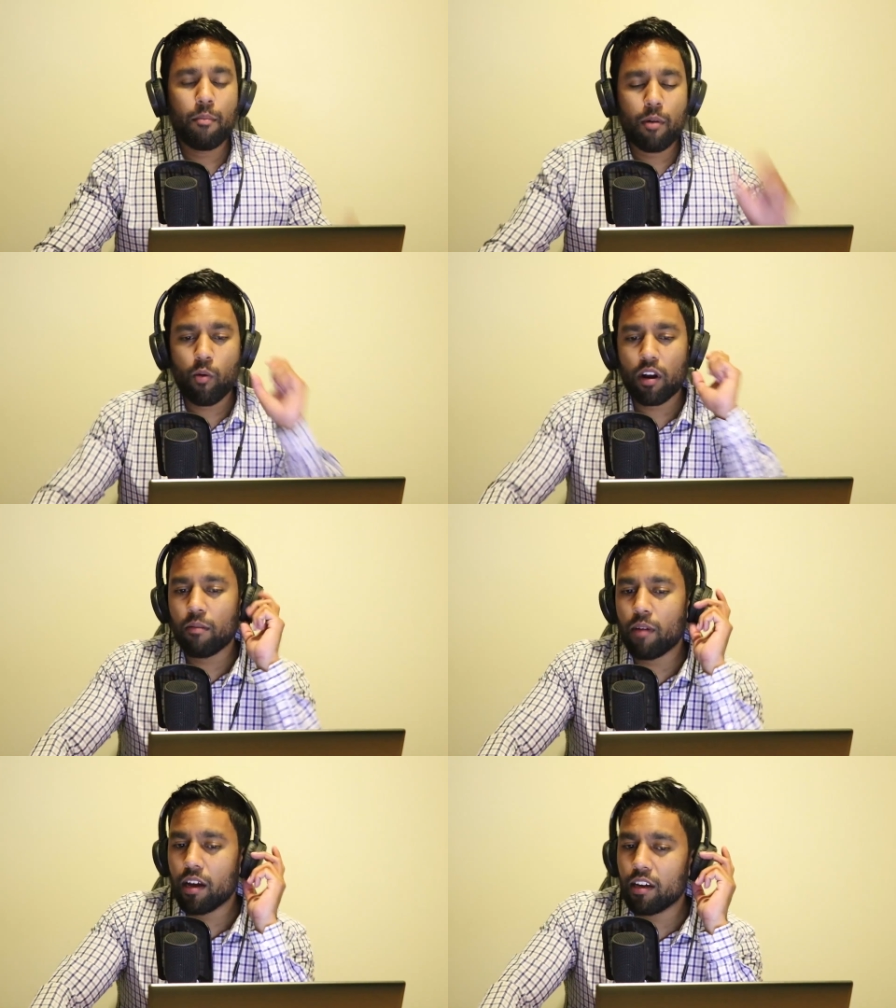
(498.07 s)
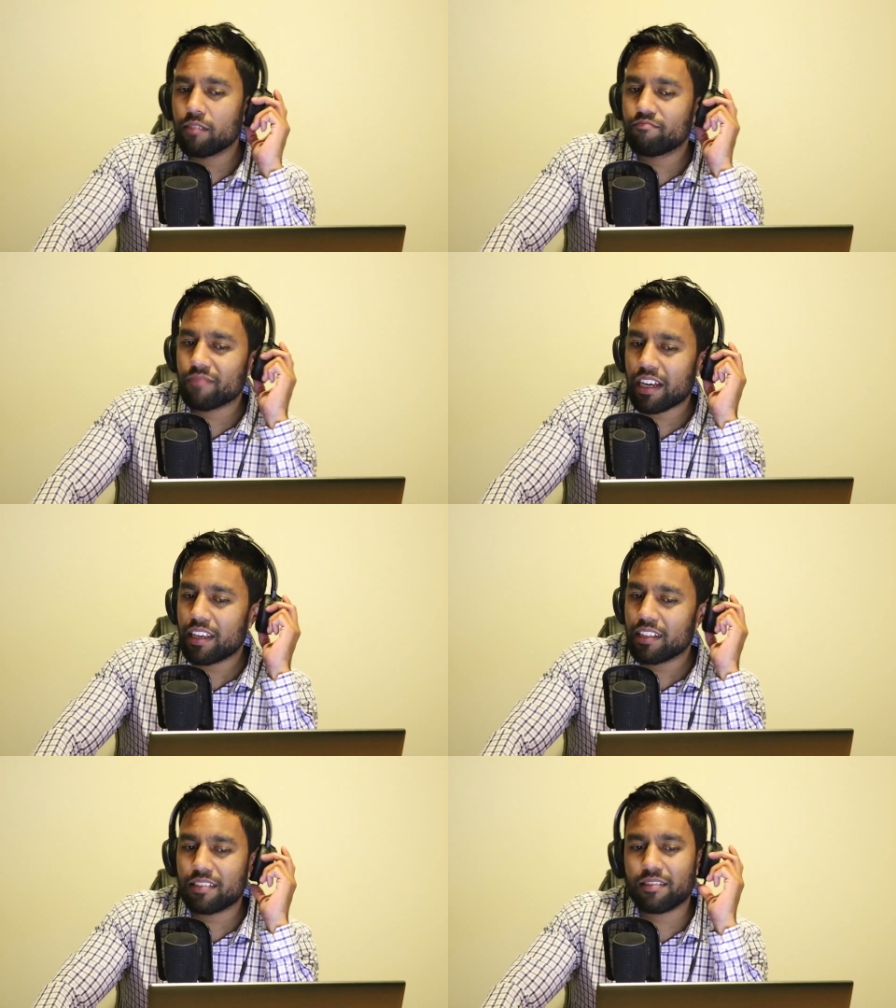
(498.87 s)
But one of my, I
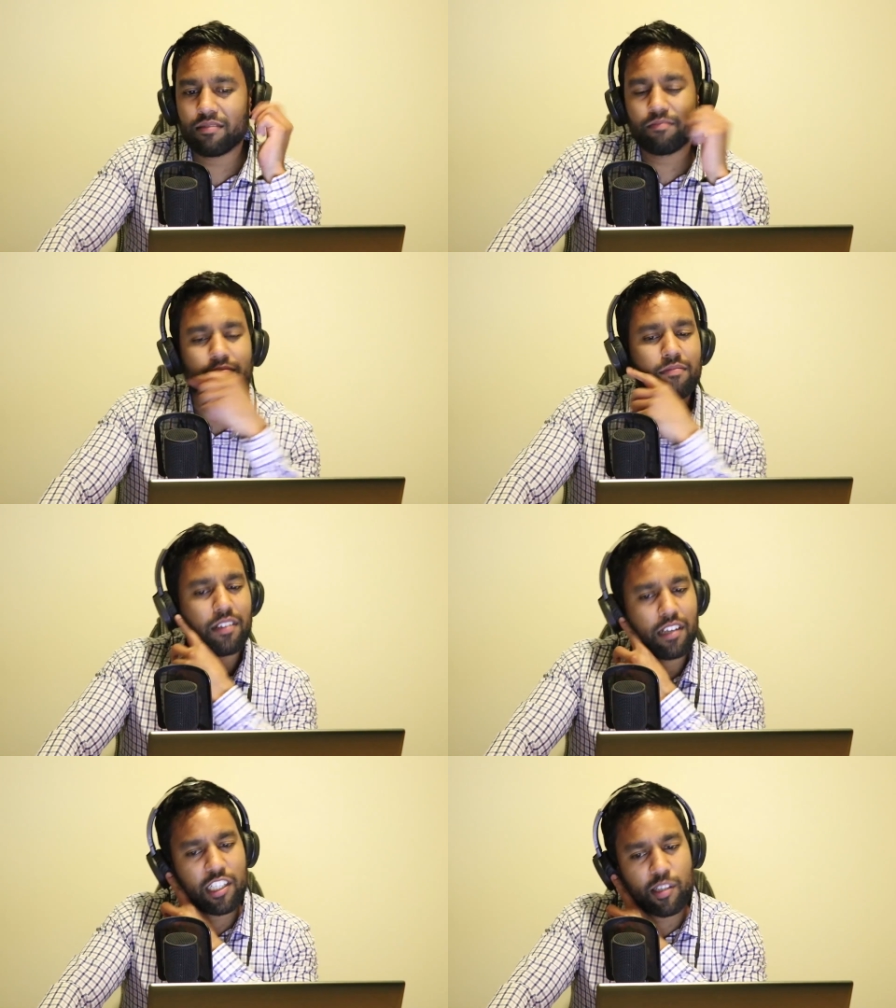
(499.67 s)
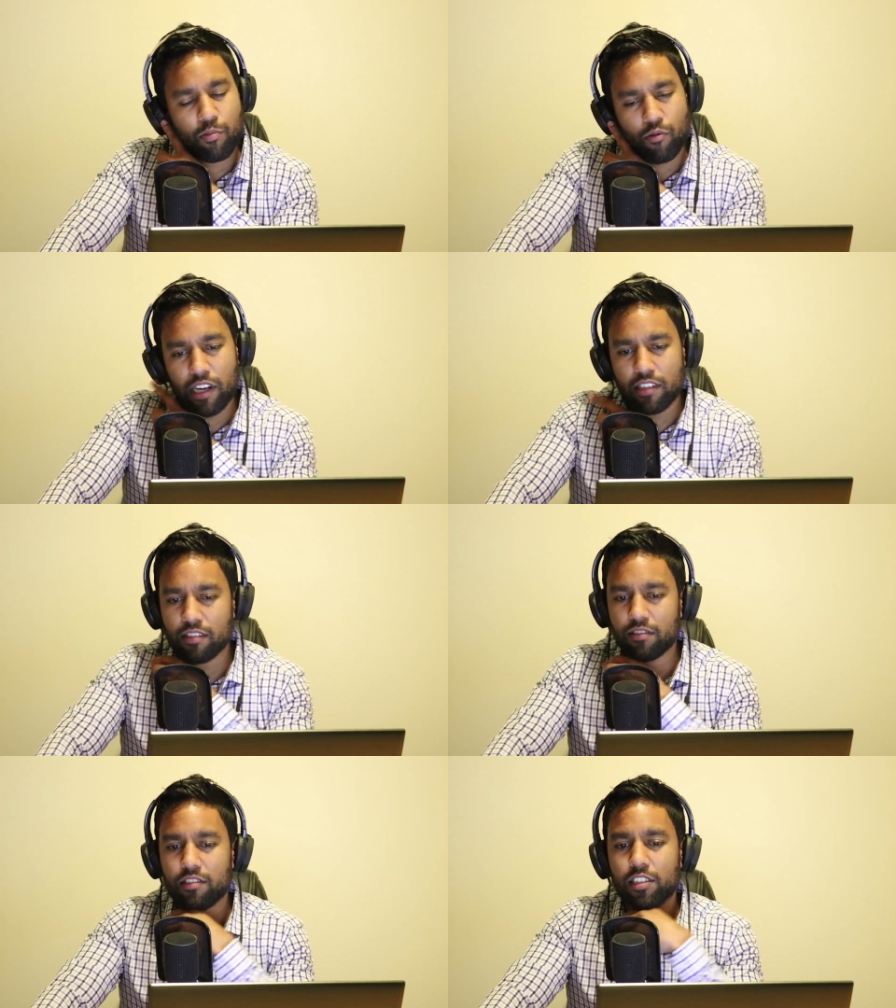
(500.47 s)
guess,
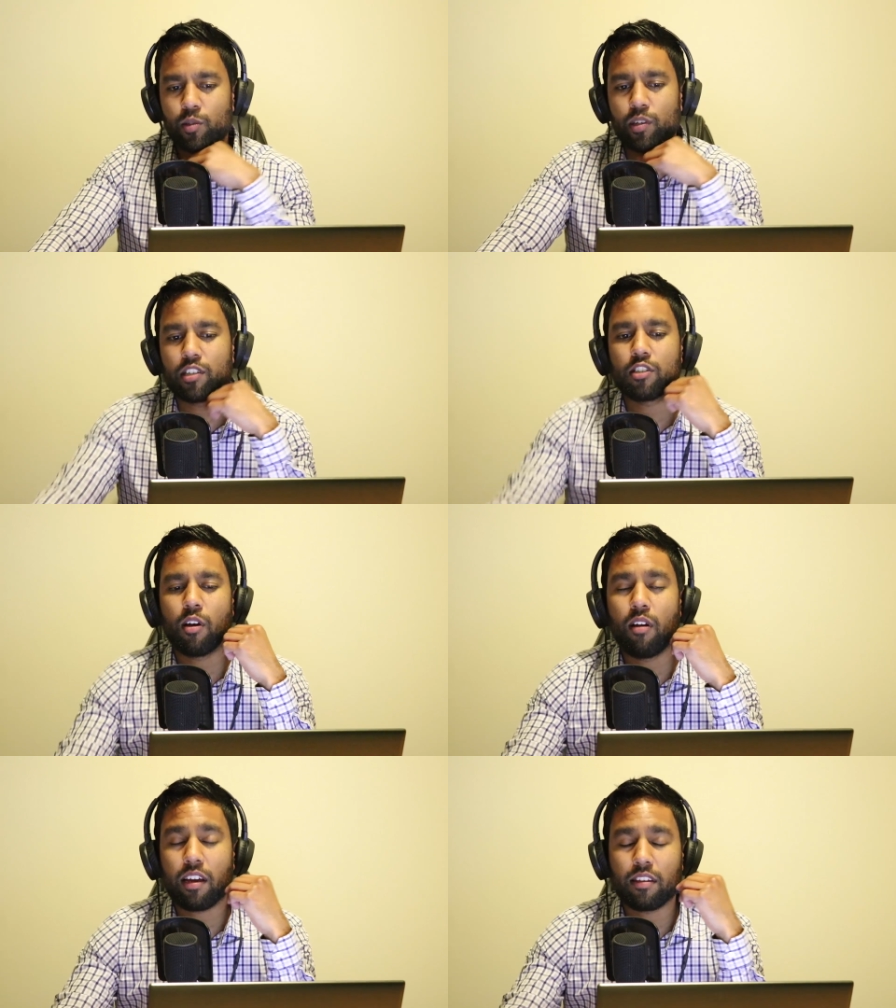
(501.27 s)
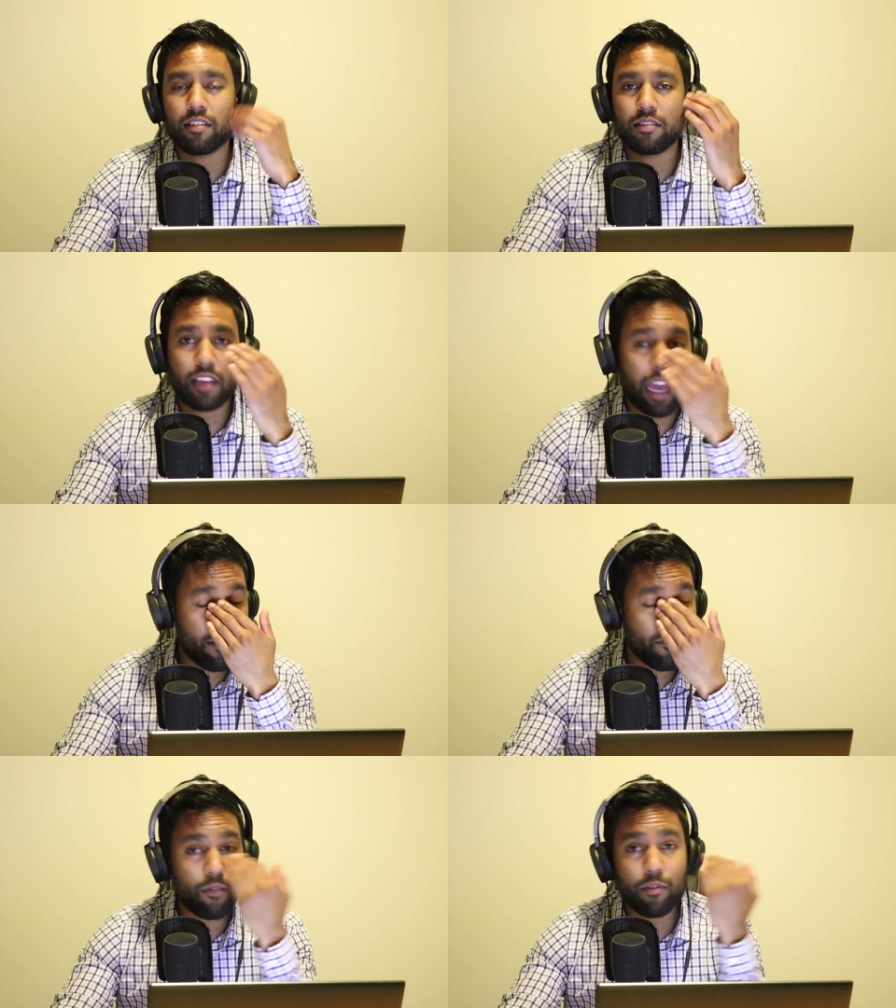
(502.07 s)
inspirations to doing a show like this
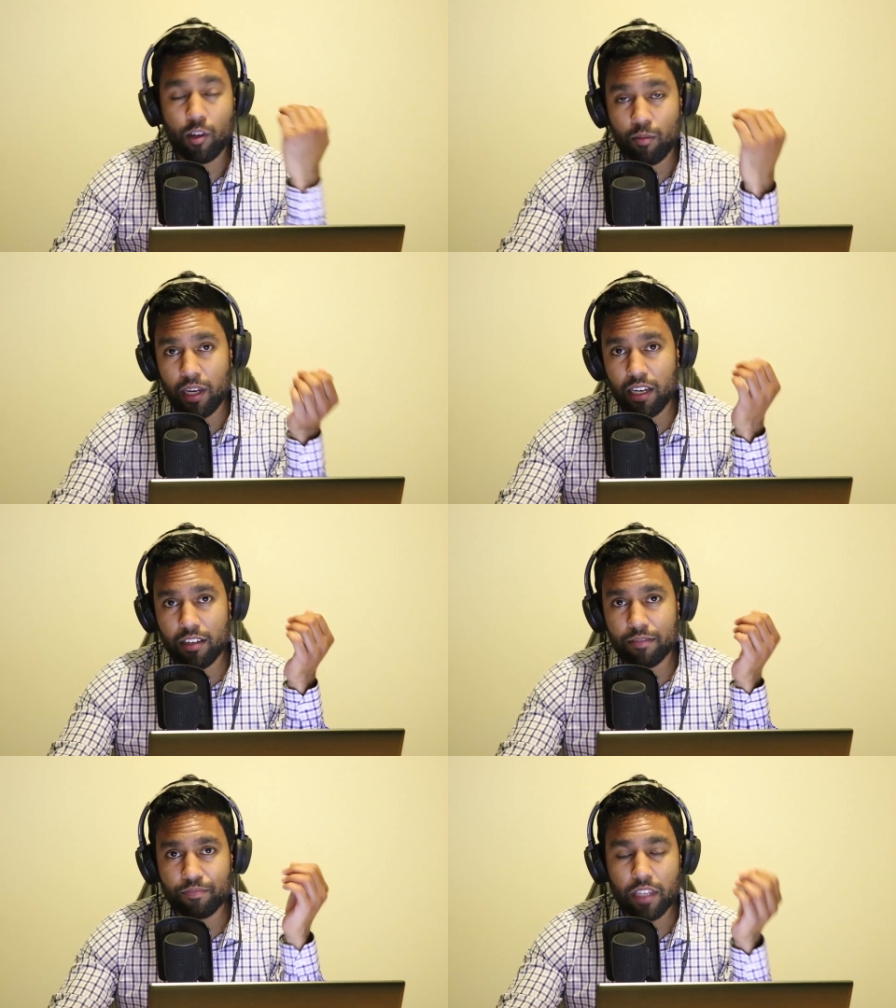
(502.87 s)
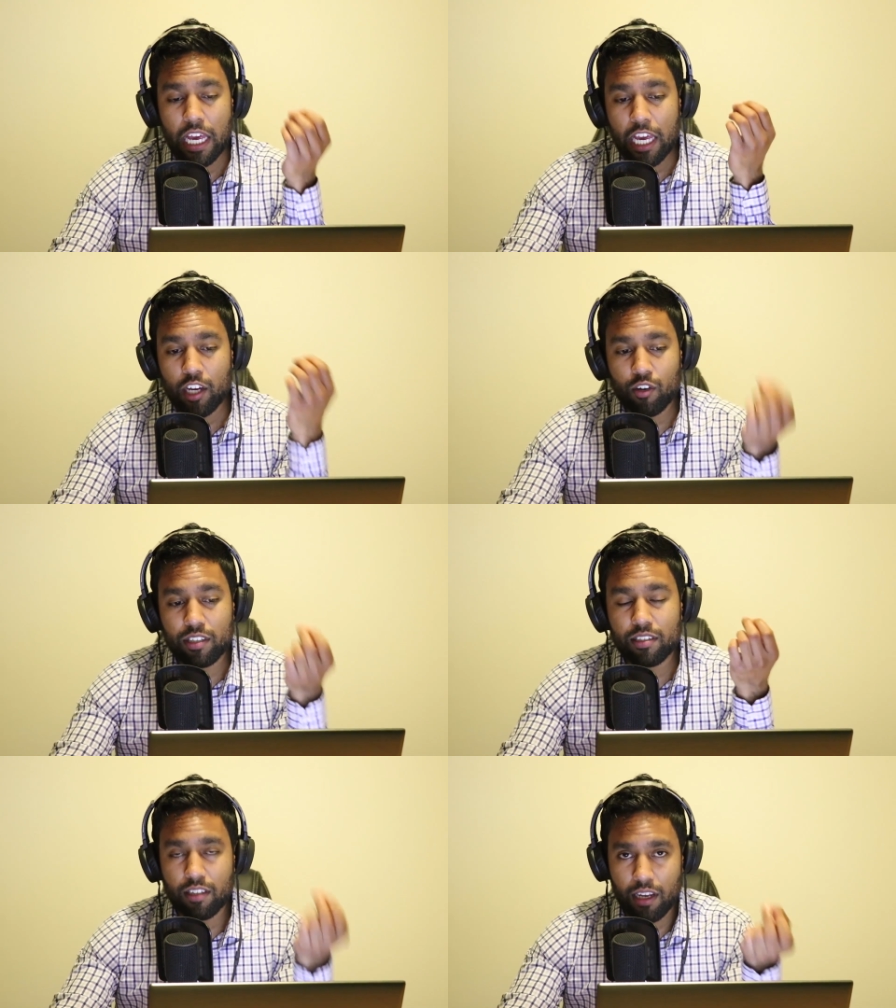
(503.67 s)
came from the comedian
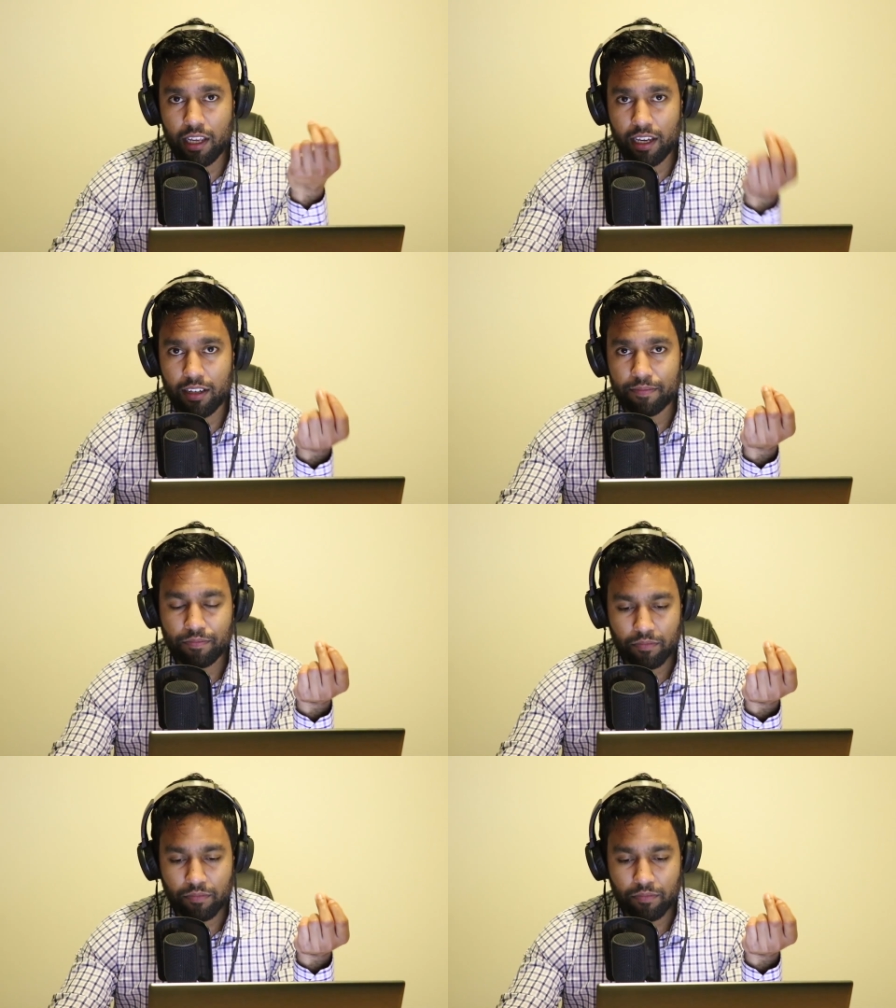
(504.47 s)
Chris D'Elia.